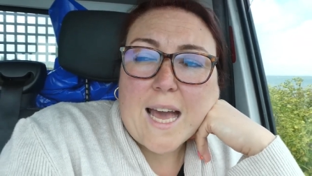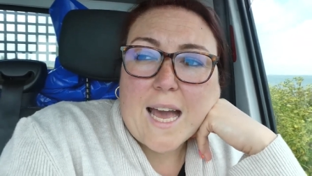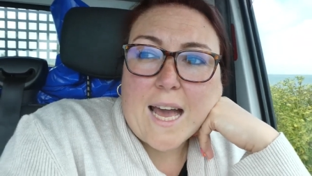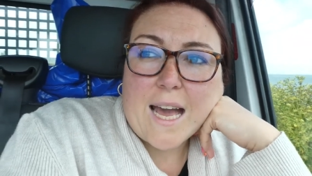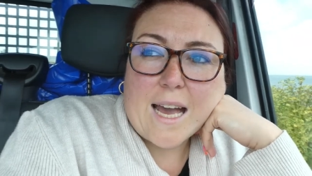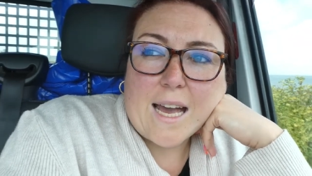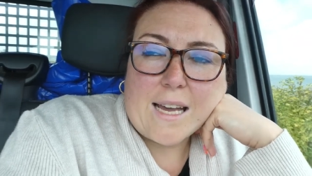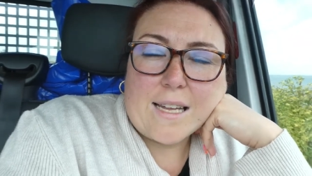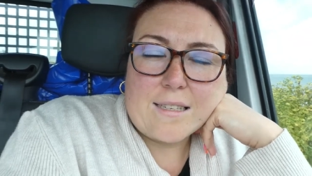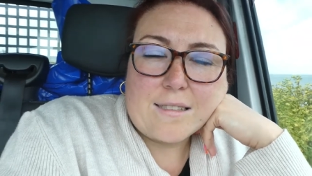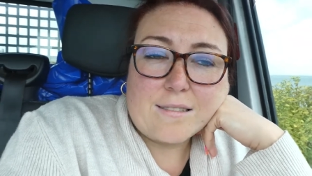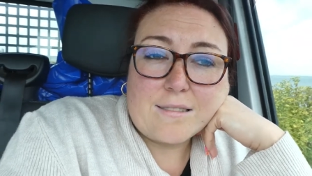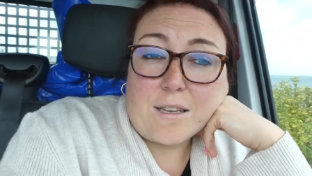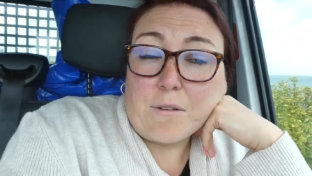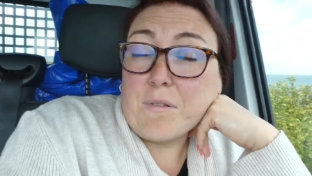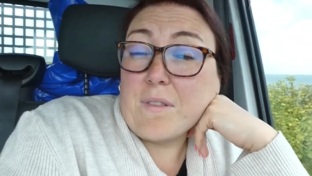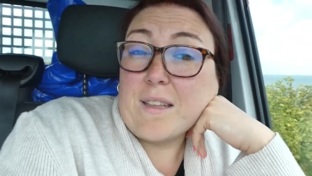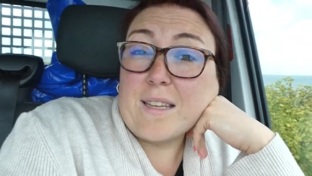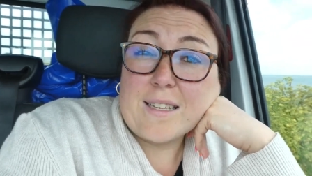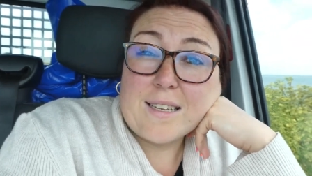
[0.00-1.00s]
and
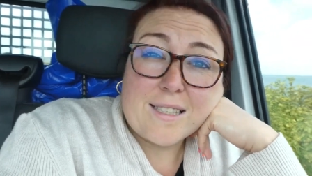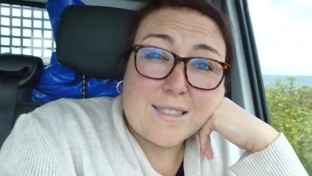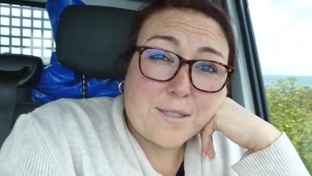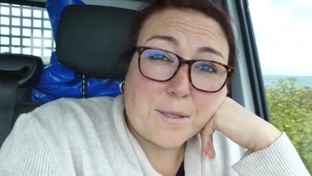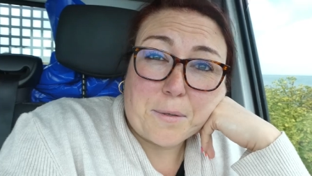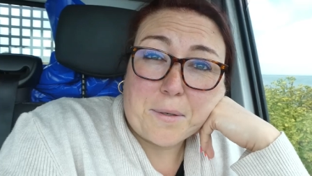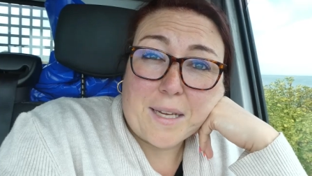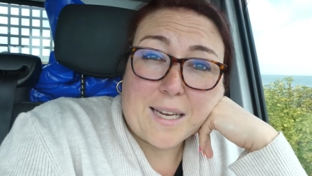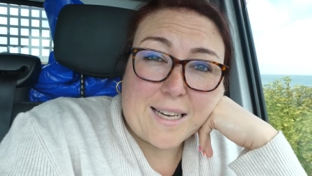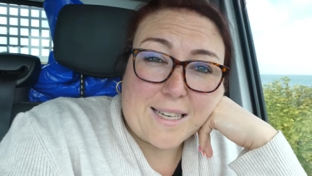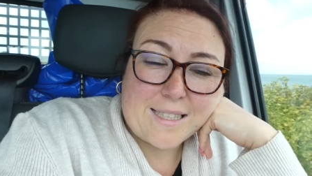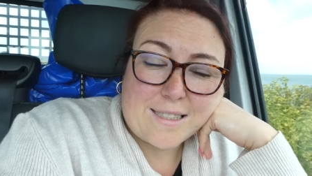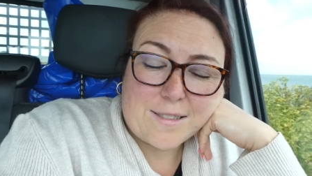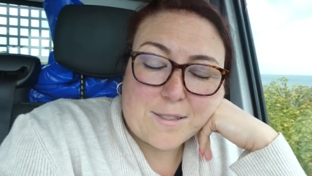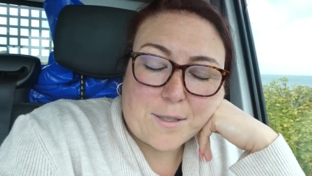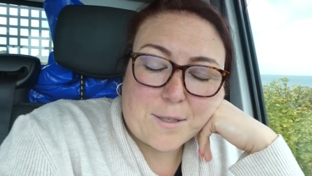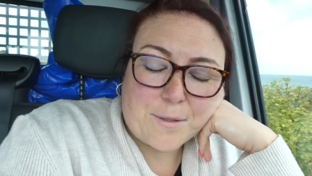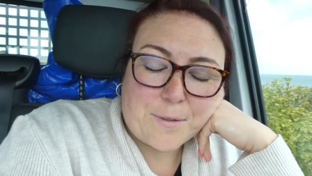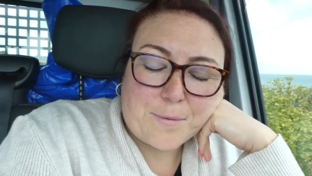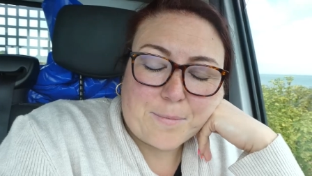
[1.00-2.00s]
everything is okay
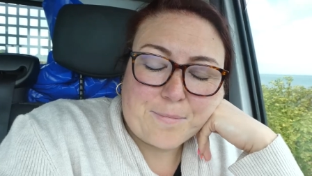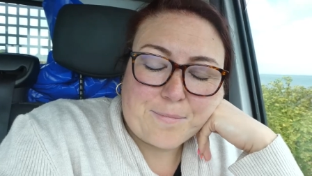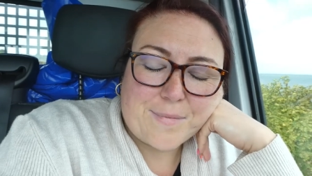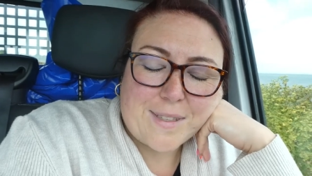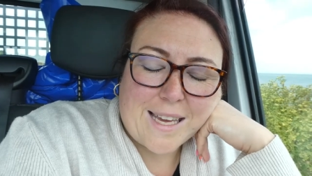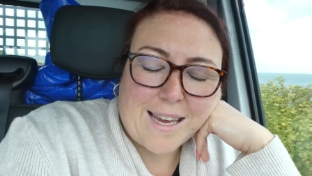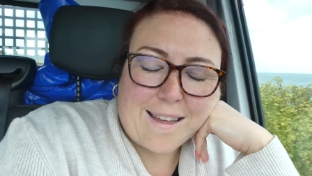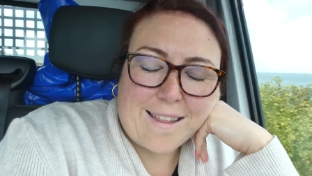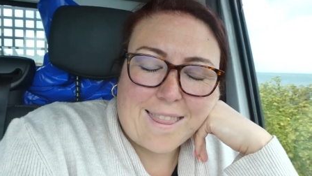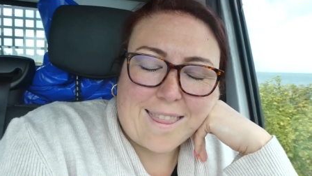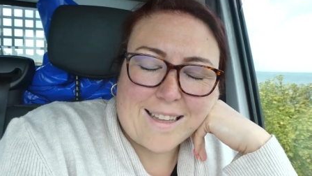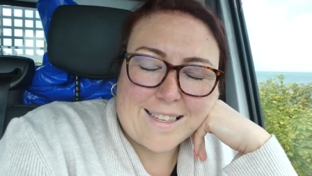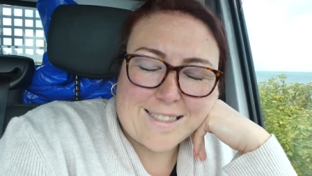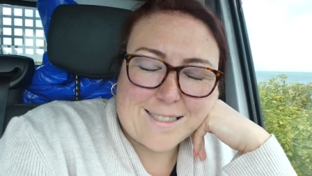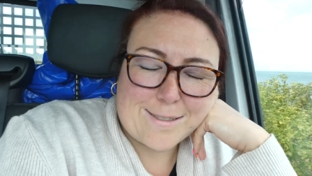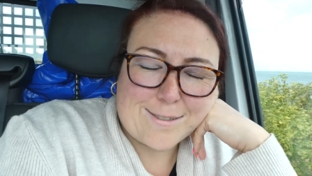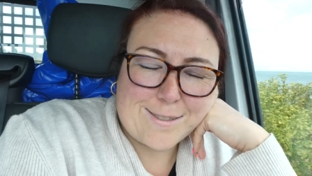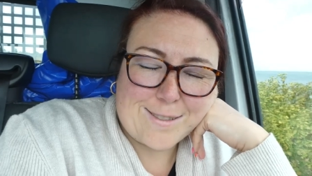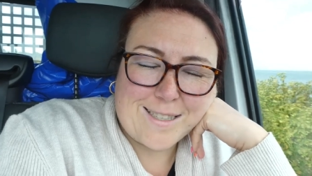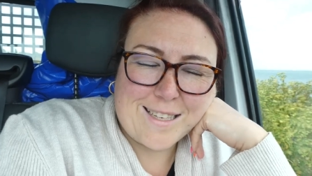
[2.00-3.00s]
so yeah
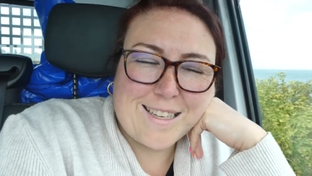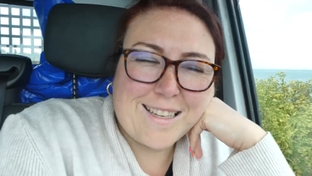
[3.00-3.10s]
that's good